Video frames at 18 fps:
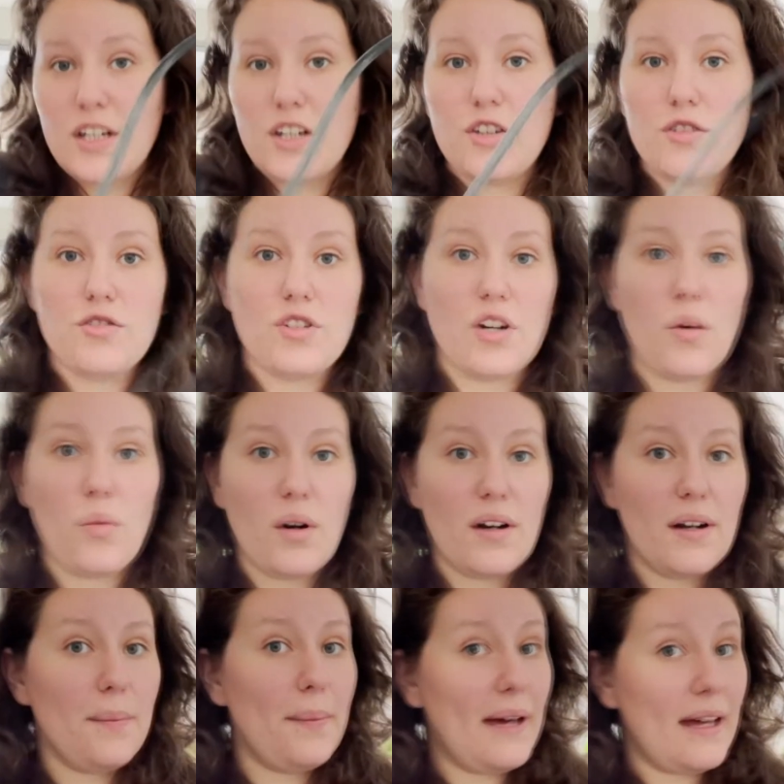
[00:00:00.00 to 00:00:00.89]
You don't
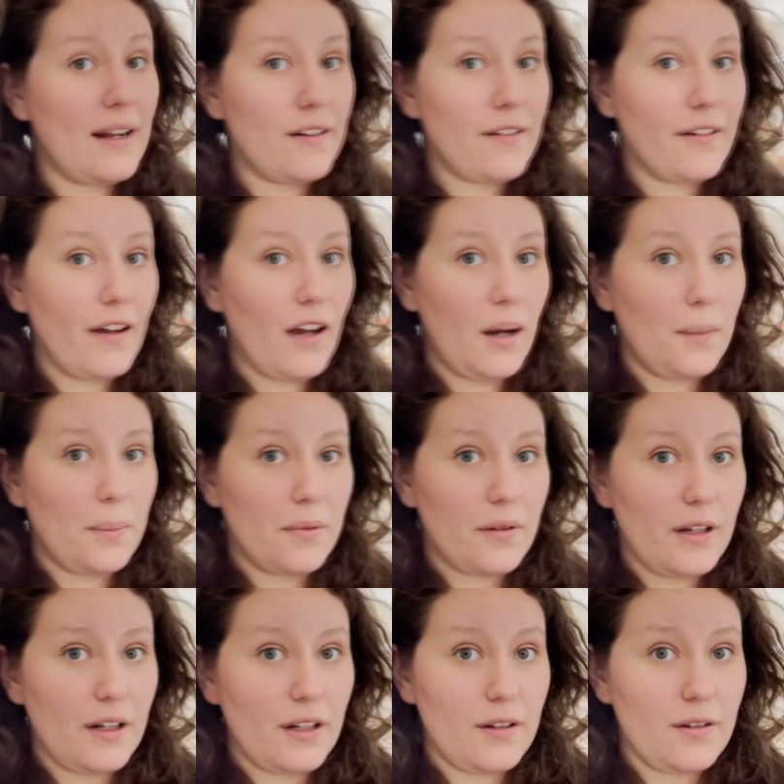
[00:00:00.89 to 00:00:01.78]
want a battery
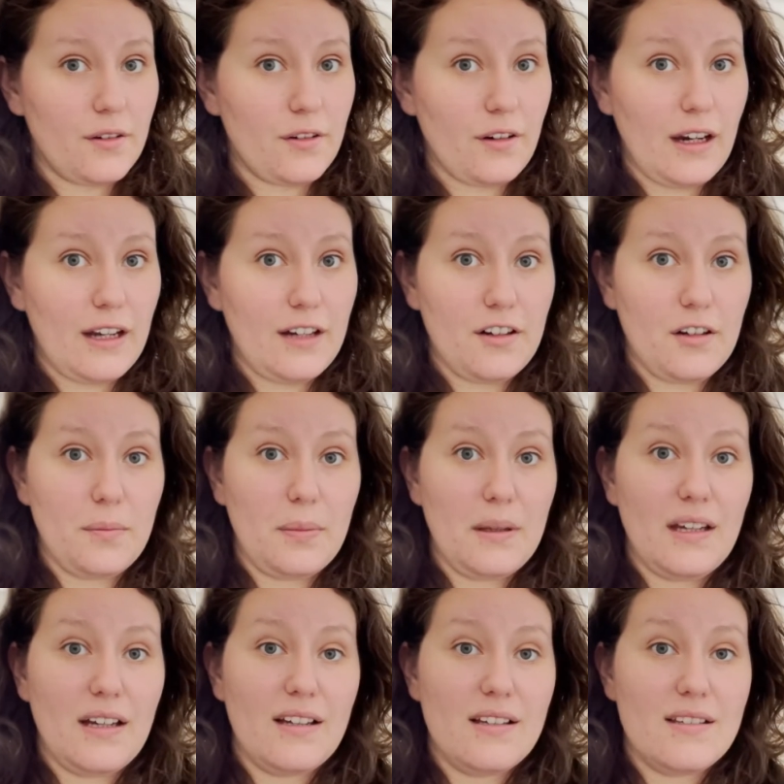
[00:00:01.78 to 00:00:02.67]
operated grinder
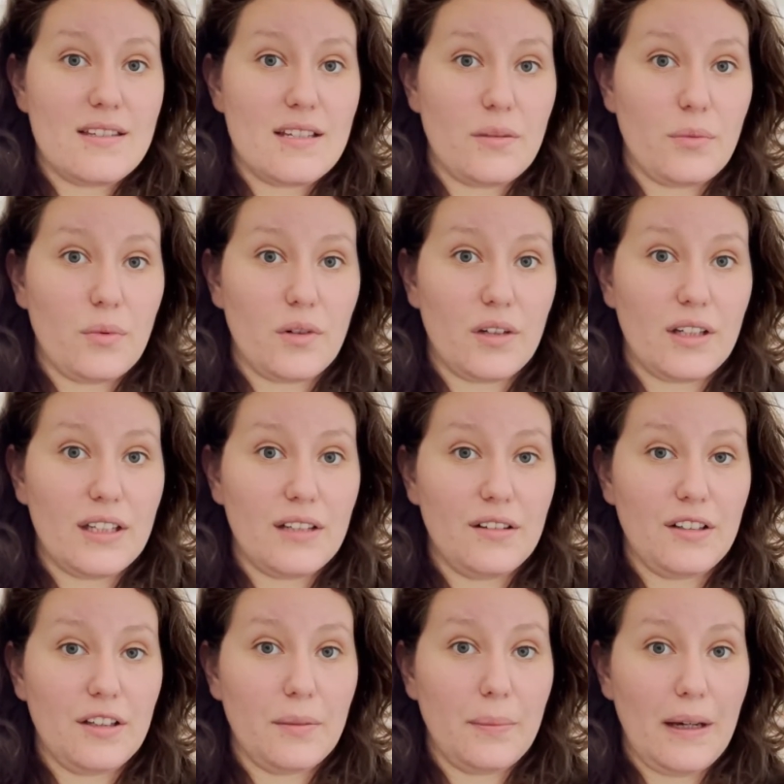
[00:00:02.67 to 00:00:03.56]
because it will
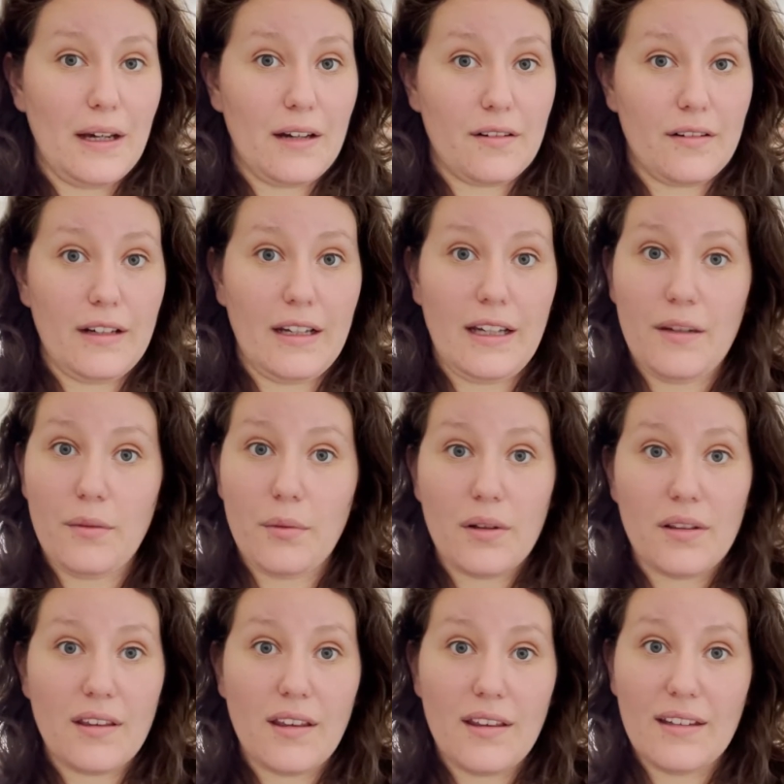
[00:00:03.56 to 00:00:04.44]
kill your battery
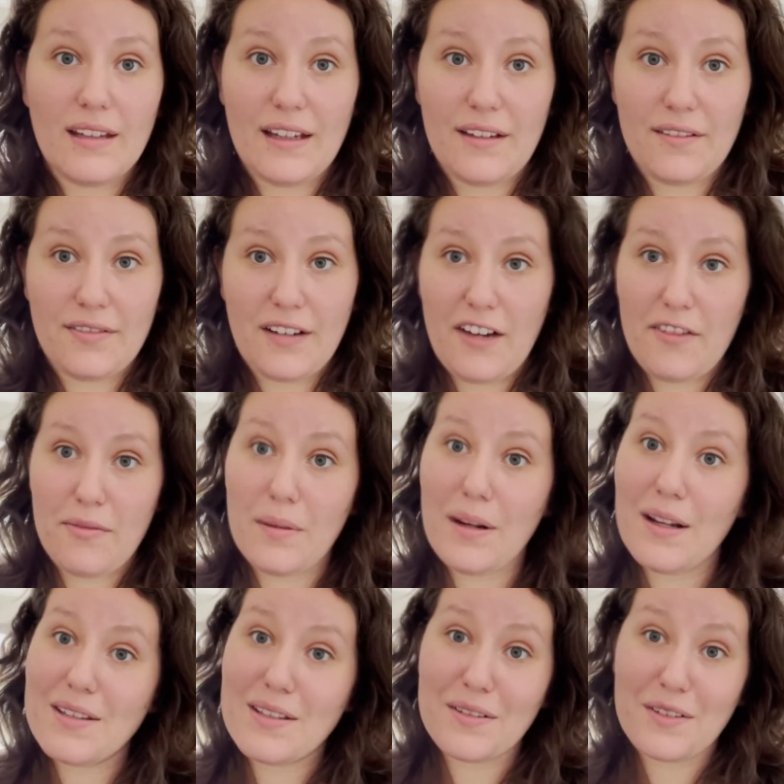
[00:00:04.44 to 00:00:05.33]
within like 5
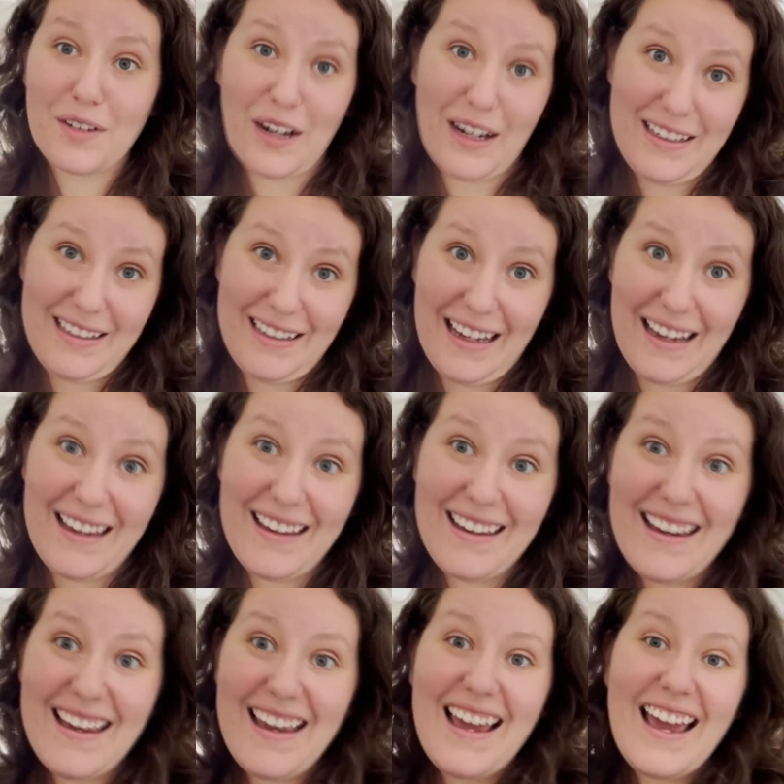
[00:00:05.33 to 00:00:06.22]
minutes of grinding.
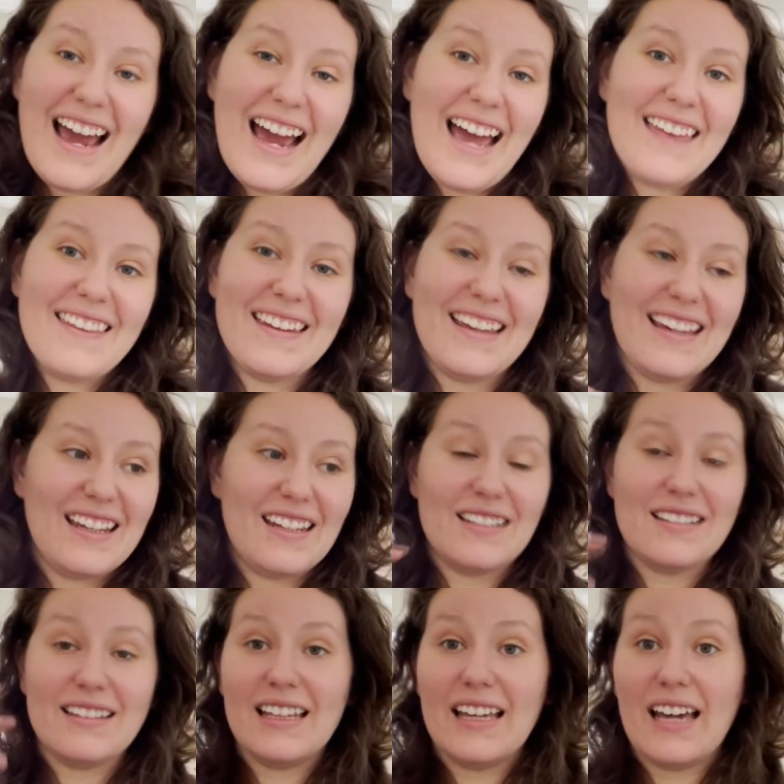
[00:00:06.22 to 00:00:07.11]
And
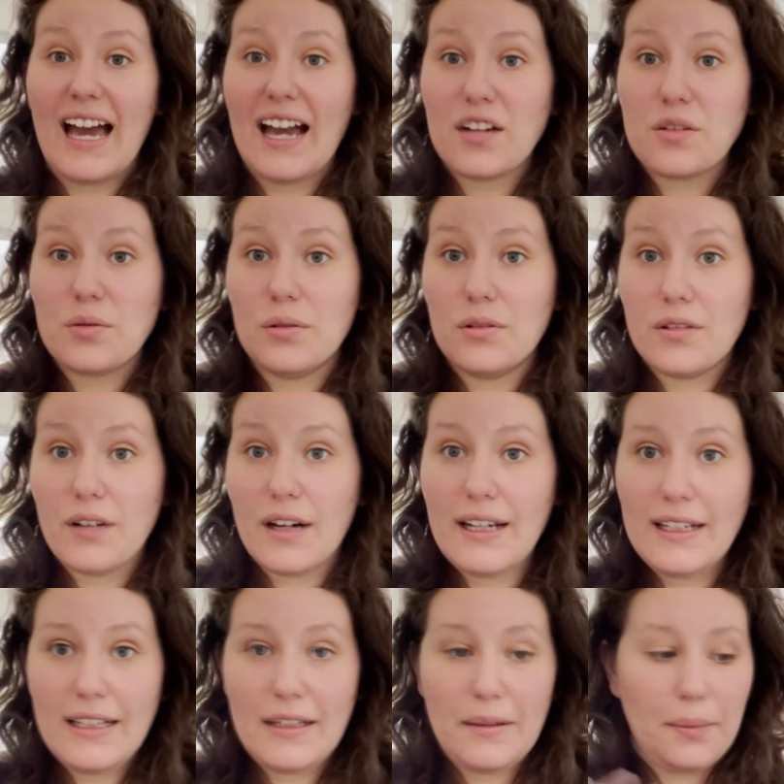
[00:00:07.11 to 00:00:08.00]
then the actual
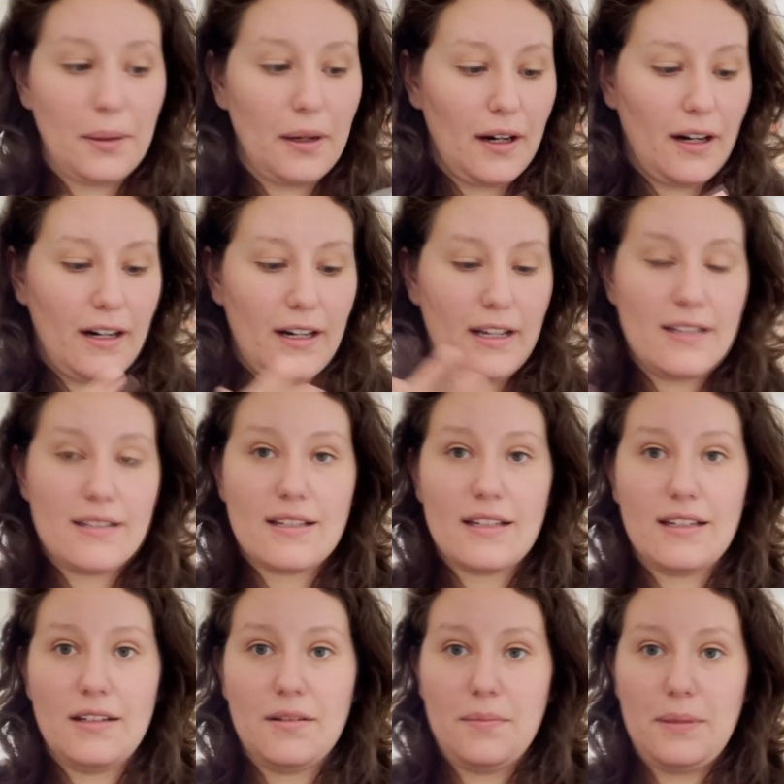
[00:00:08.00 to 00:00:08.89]
grinding part is
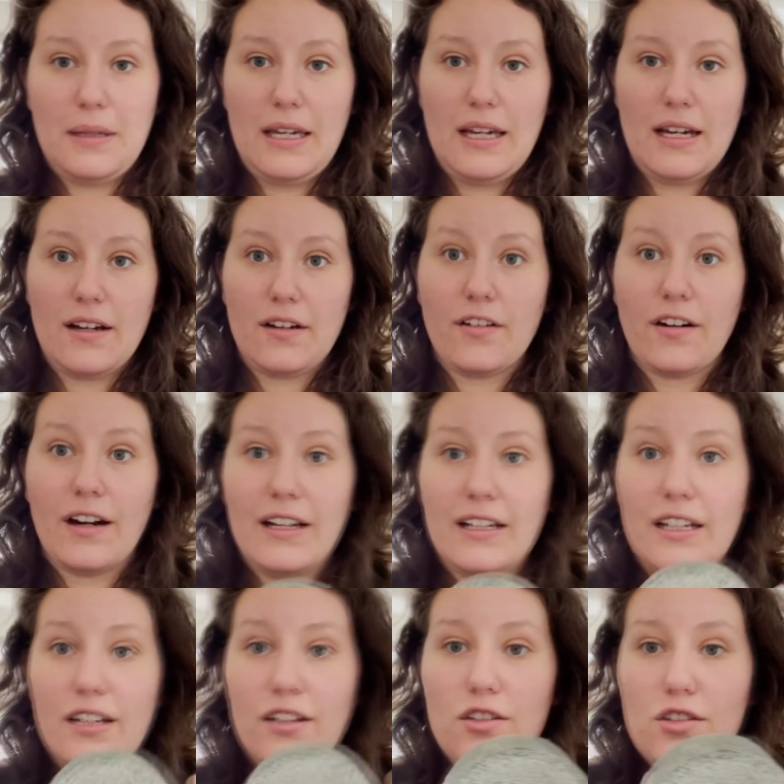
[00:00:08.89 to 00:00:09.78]
going to be a
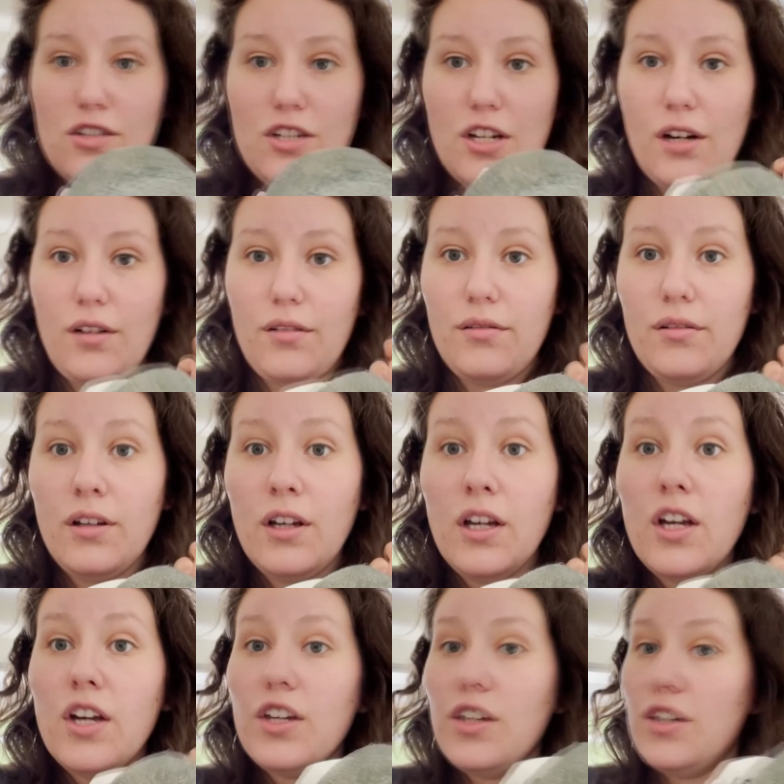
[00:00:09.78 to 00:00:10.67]
grinding stone.
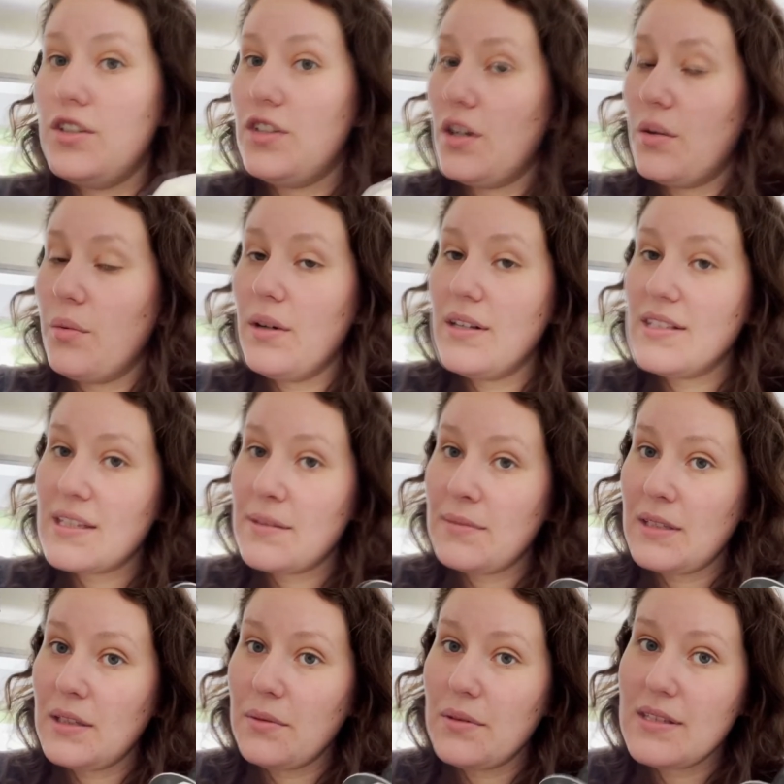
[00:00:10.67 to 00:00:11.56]
You don't want
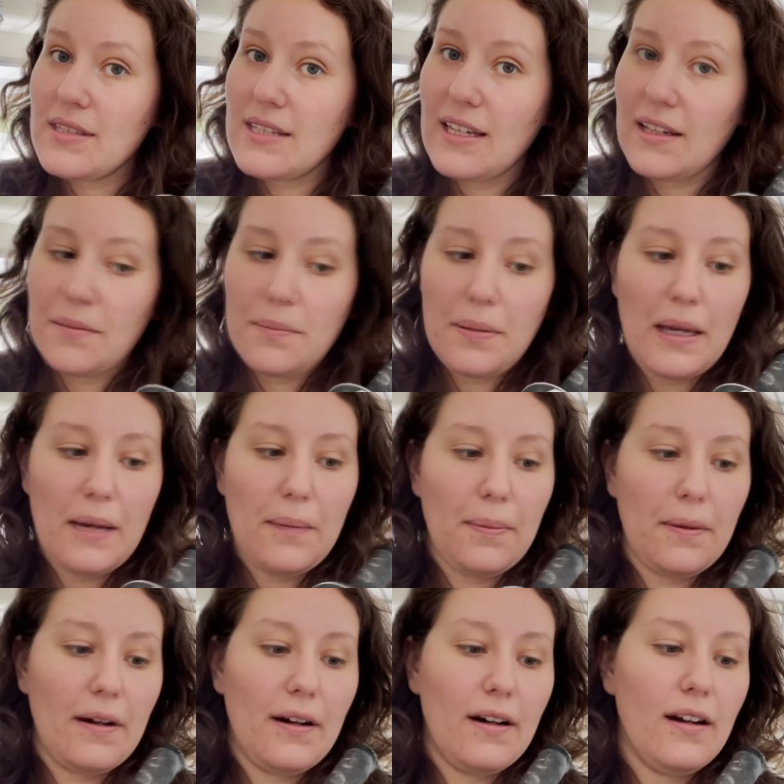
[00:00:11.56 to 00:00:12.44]
something with
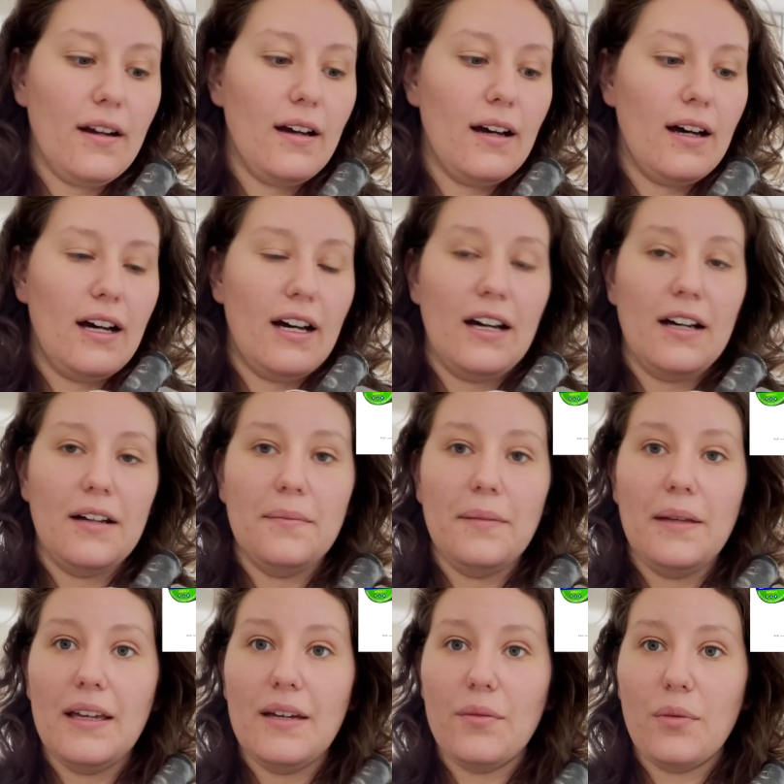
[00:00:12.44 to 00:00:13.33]
sandpaper.
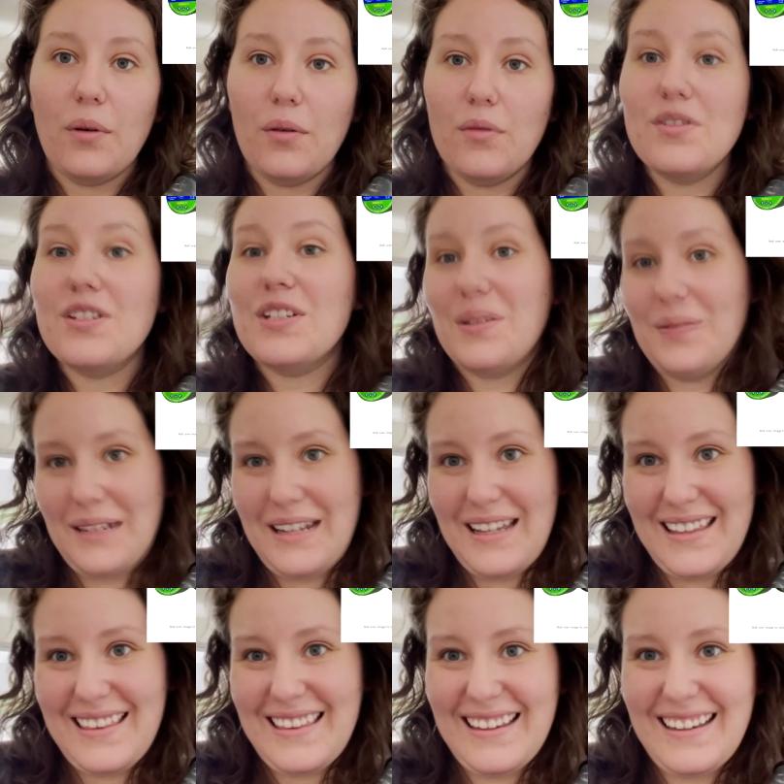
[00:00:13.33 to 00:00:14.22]
It won't do
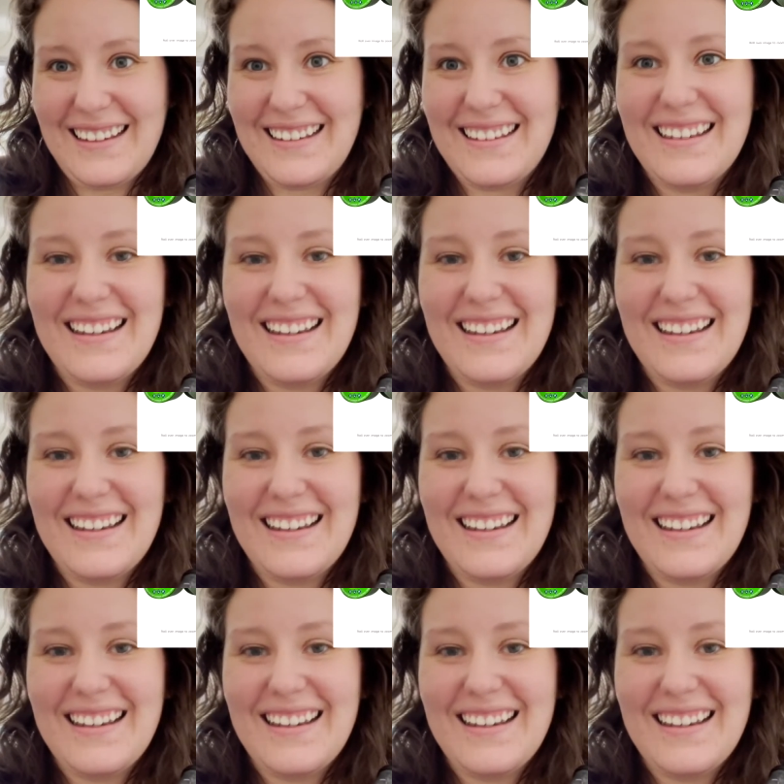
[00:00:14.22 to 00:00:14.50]
anything.